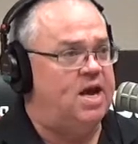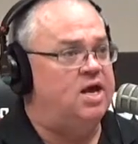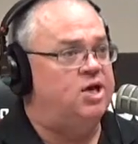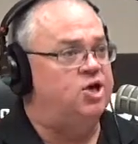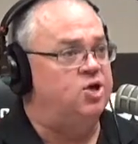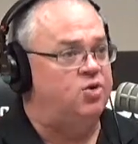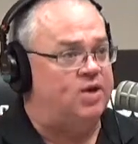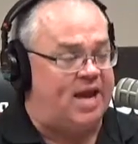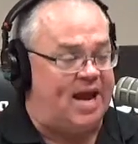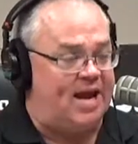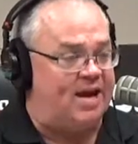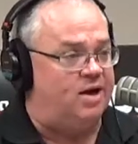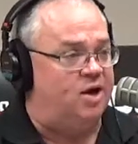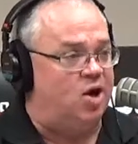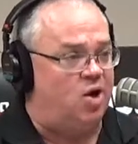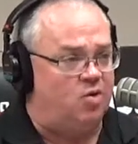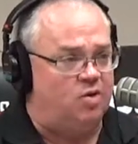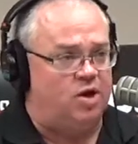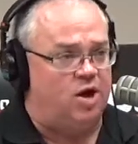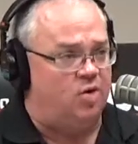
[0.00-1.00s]
You can't
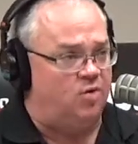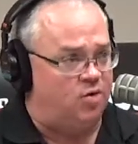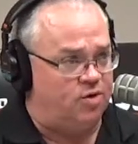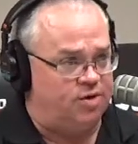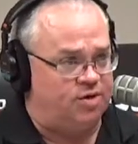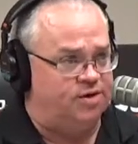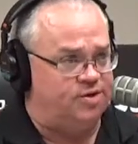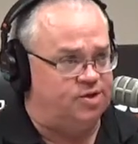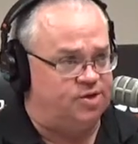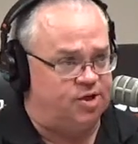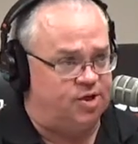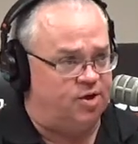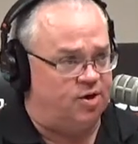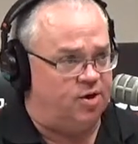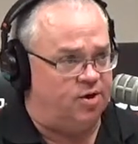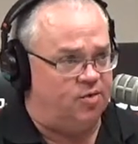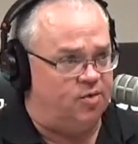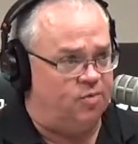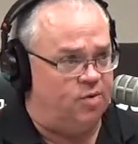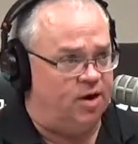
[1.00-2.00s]
go lower than
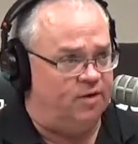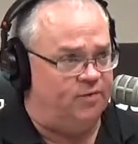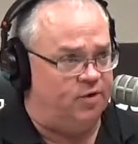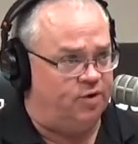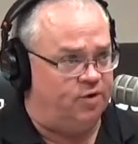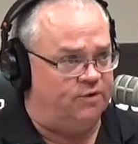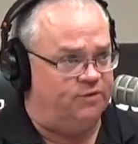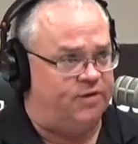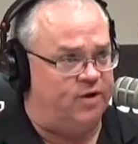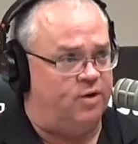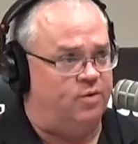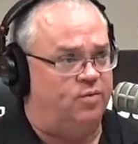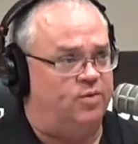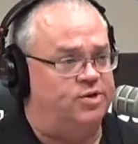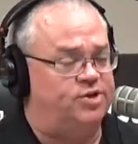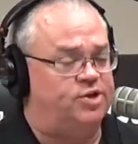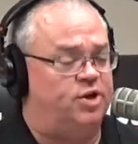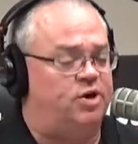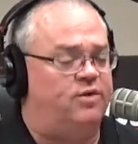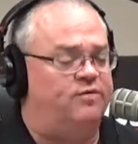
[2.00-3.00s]
zero if you're the Federal
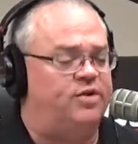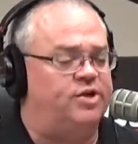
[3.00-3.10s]
Reserve.